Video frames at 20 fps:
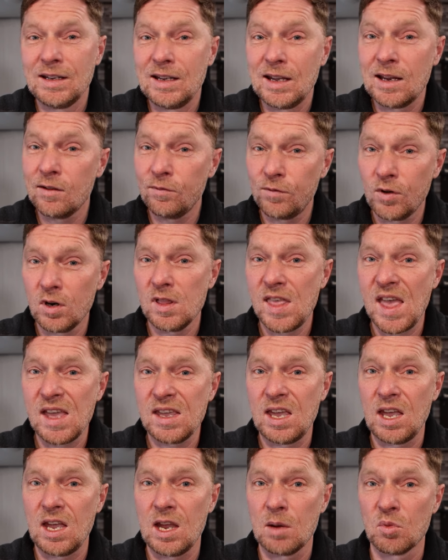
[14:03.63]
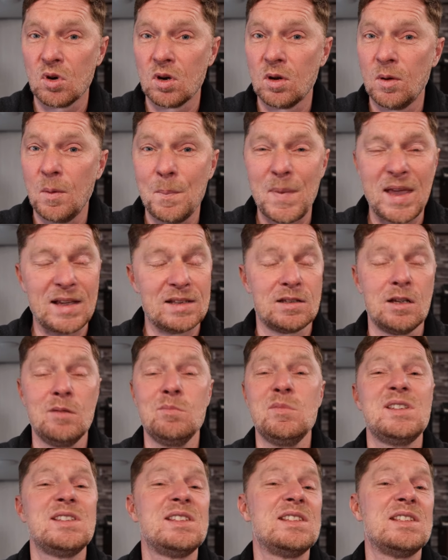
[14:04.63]
Get in front of that camera, make
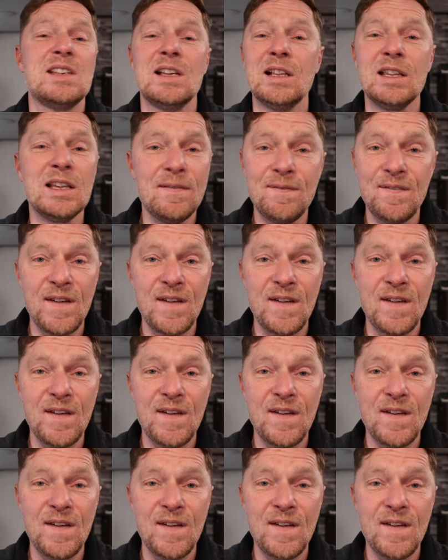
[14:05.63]
some silly